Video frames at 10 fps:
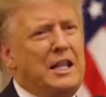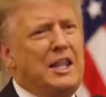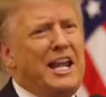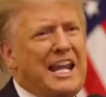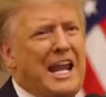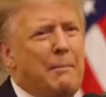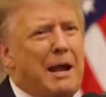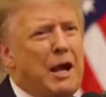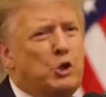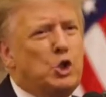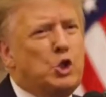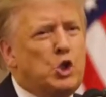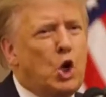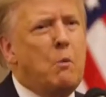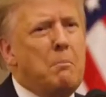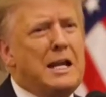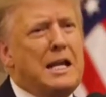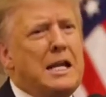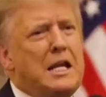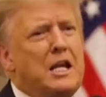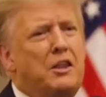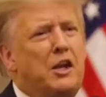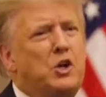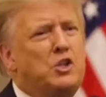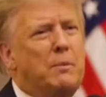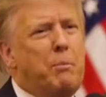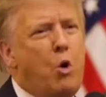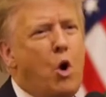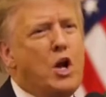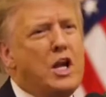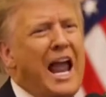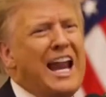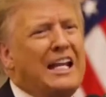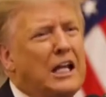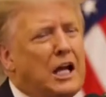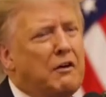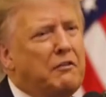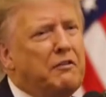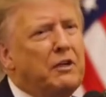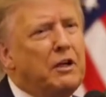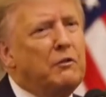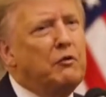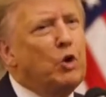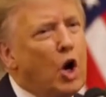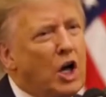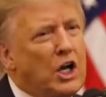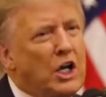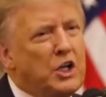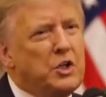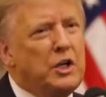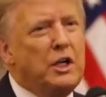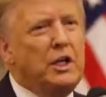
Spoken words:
They came out to show me their support and love for our country.